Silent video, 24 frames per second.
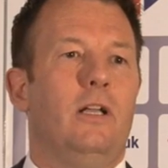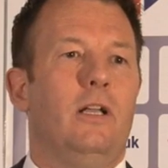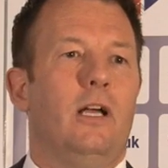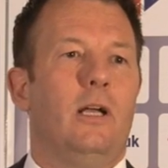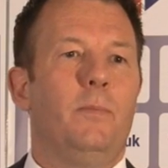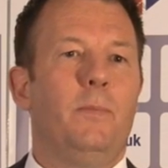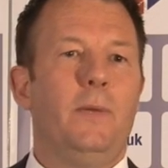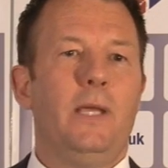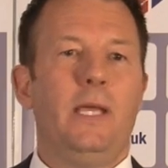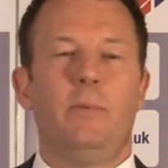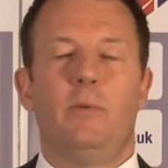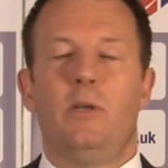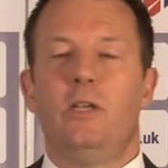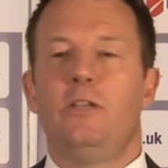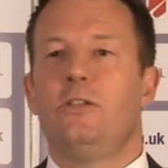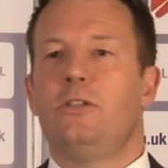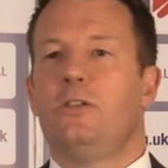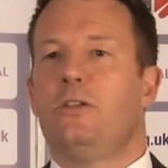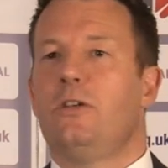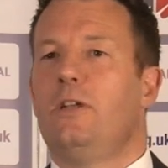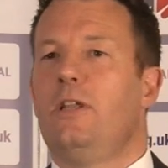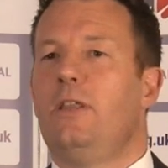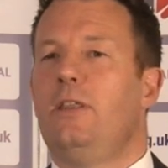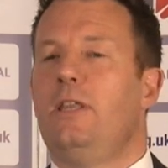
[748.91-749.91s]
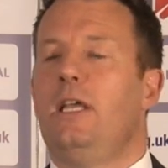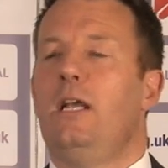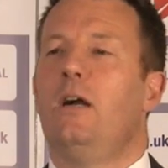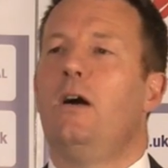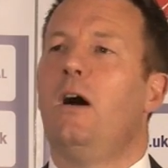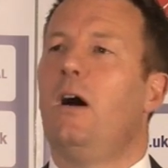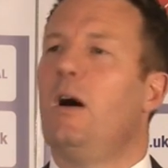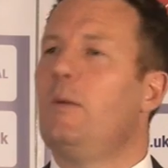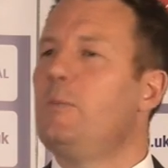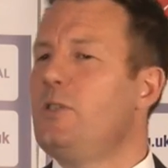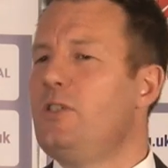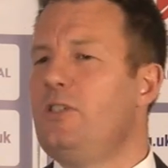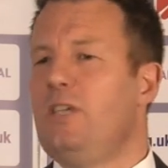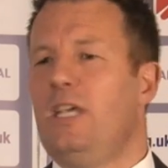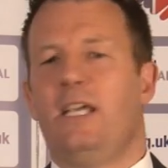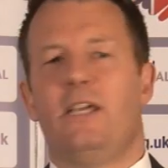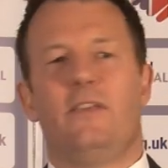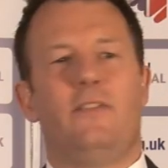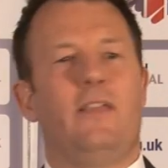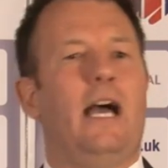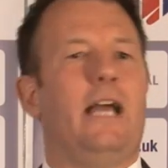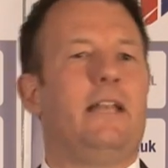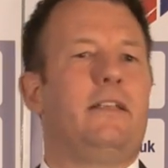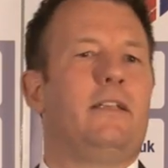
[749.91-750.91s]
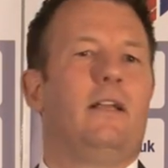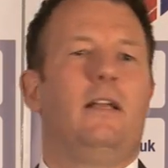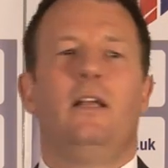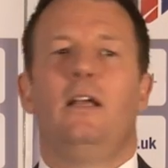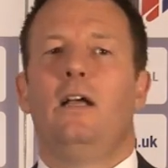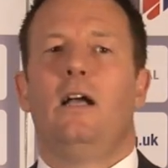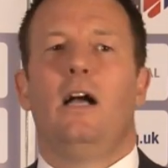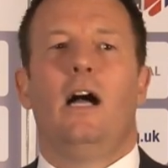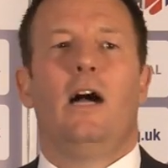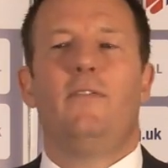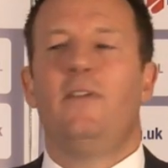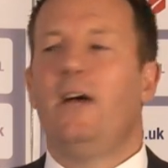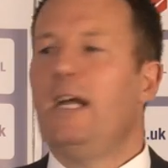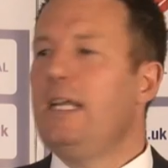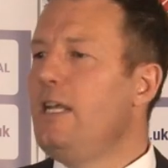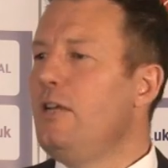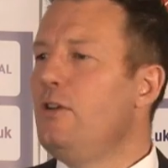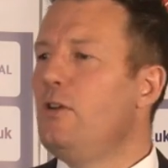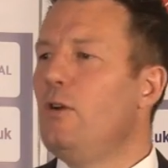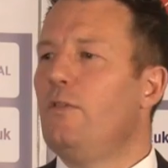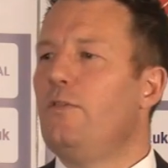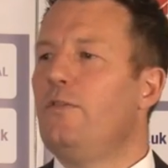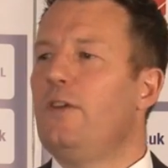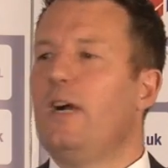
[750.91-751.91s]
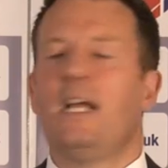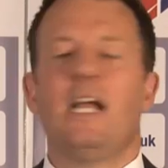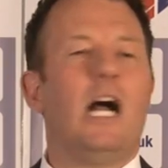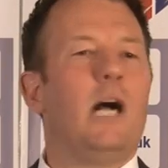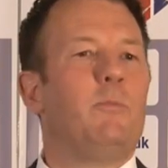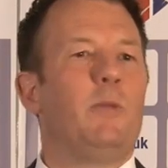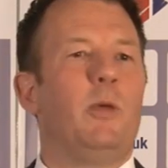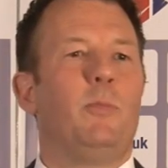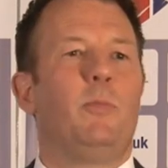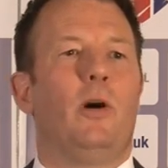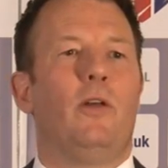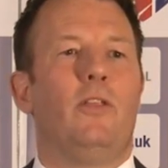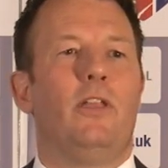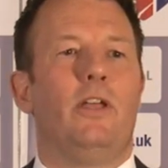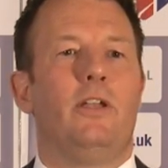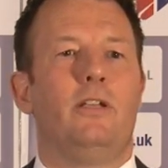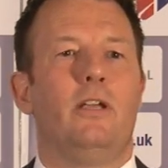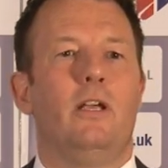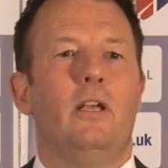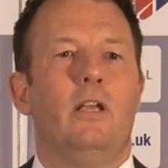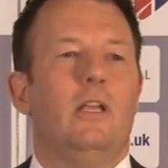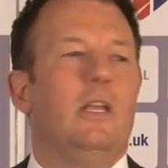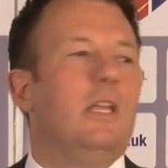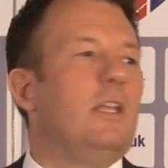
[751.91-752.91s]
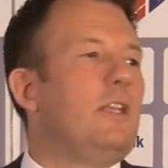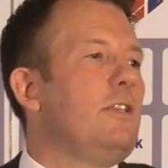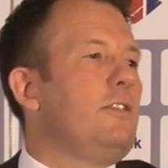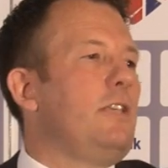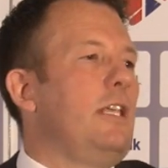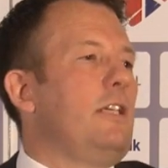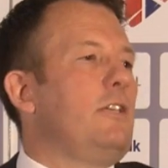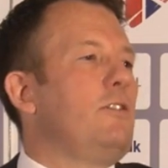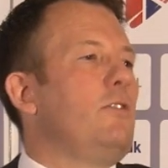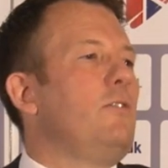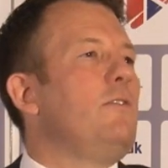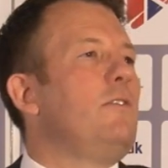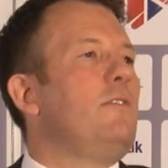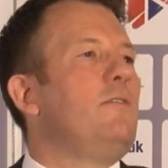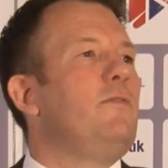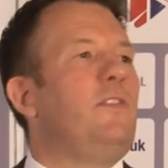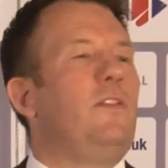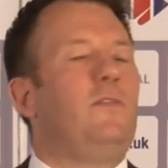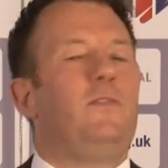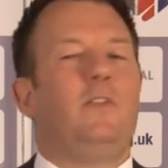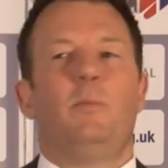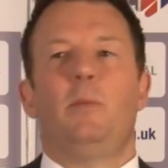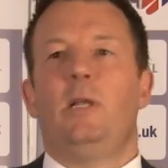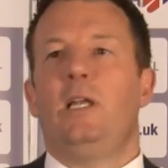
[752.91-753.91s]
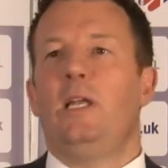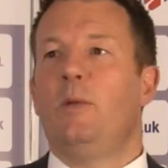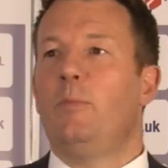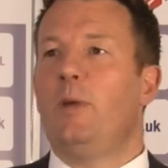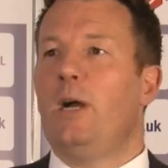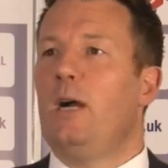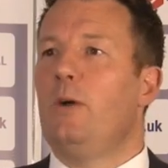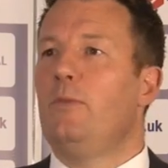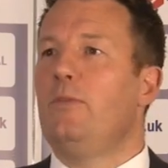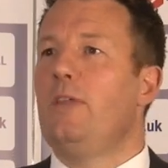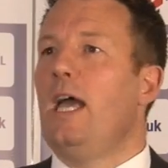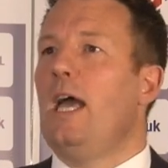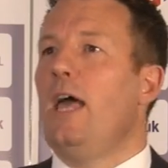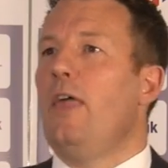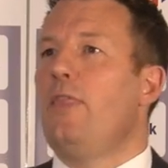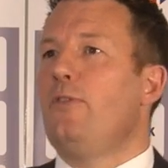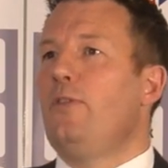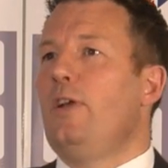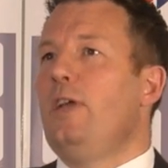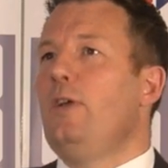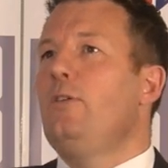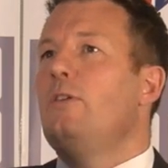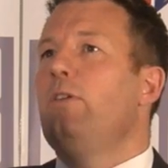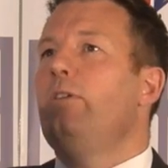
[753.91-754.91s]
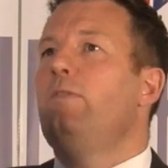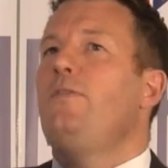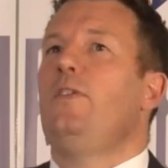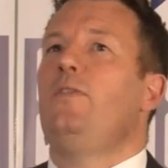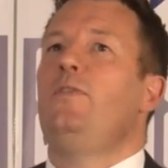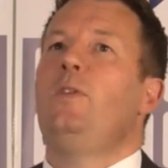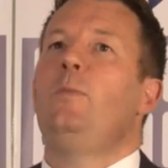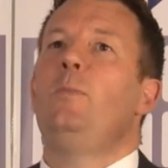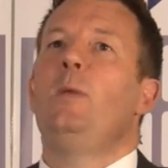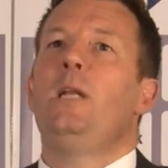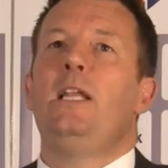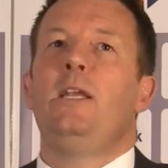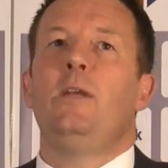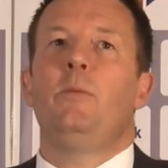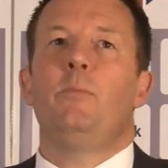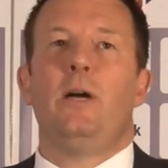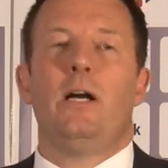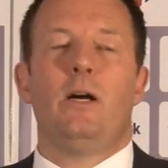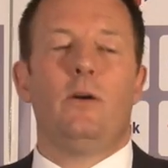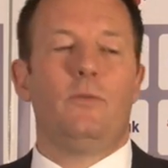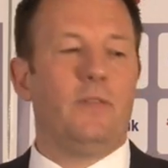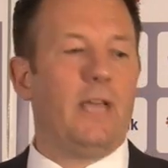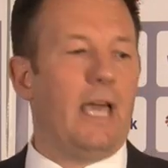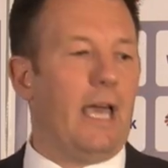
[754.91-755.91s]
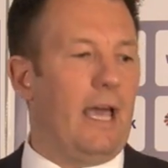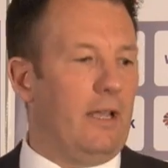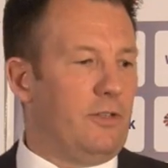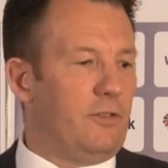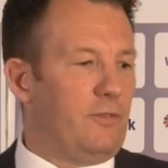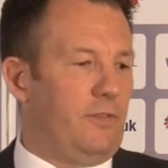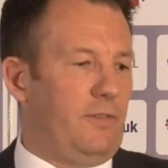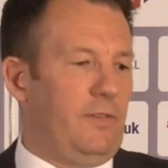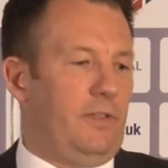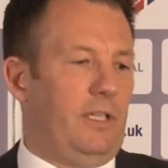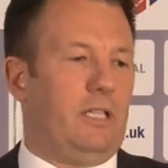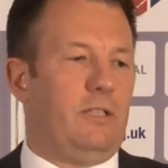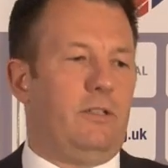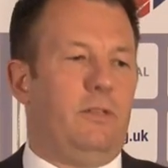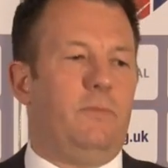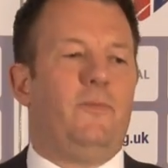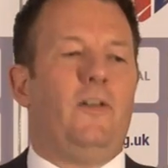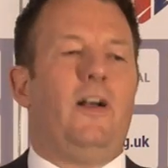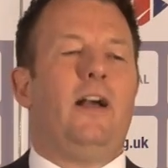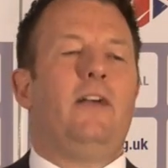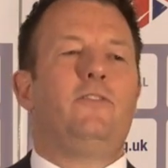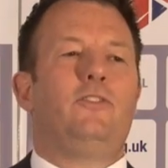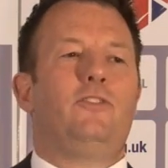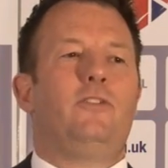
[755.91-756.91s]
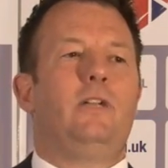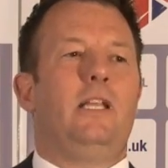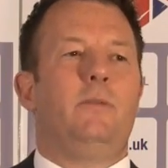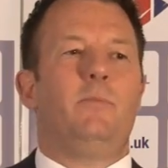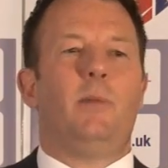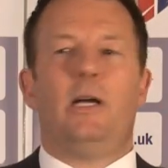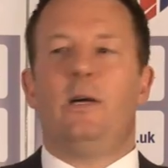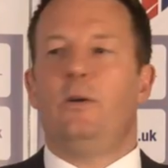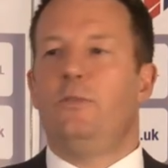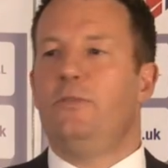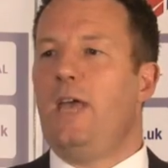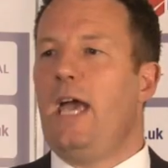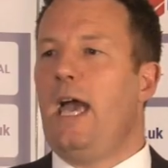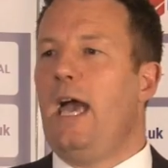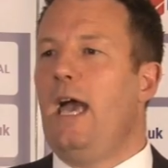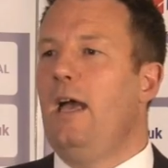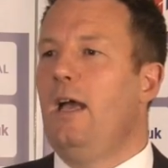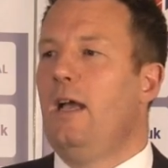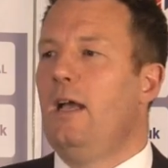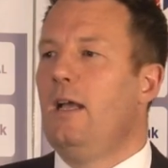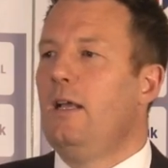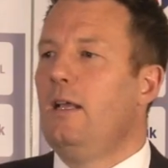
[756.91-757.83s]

And people are just going to think, oh, I'm sick of that. I've had enough. I can't be bothered. £650 million there, £350 billion there, £65 trillion there.